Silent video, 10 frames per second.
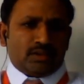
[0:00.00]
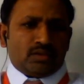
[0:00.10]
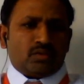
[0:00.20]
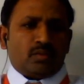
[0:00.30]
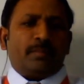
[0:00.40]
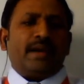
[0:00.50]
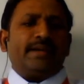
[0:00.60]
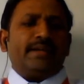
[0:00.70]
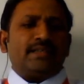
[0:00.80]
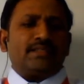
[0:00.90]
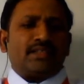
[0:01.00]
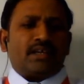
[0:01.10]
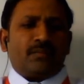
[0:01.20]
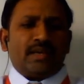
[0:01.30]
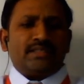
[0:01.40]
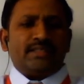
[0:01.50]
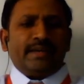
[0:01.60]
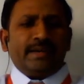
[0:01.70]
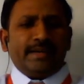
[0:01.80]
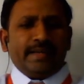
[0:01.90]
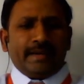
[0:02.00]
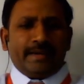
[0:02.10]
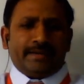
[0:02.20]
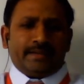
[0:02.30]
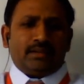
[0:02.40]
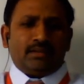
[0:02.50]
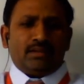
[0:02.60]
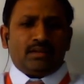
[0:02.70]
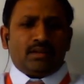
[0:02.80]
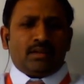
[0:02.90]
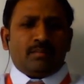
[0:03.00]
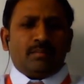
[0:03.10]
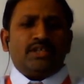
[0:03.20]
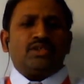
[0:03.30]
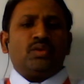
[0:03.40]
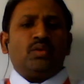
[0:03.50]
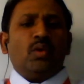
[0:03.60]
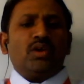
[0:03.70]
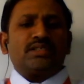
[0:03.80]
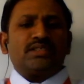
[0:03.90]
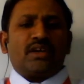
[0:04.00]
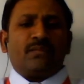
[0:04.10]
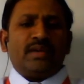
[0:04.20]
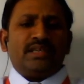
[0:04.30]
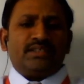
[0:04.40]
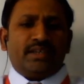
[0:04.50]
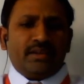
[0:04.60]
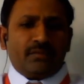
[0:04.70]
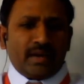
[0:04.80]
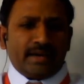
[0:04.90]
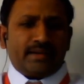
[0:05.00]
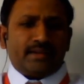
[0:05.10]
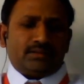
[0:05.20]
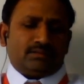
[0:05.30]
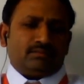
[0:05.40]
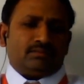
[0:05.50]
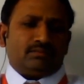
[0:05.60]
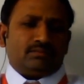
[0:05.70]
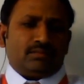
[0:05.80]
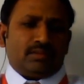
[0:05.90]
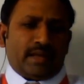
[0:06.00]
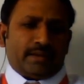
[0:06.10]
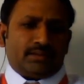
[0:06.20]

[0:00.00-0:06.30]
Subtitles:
So better surface integrity means no surface defect line.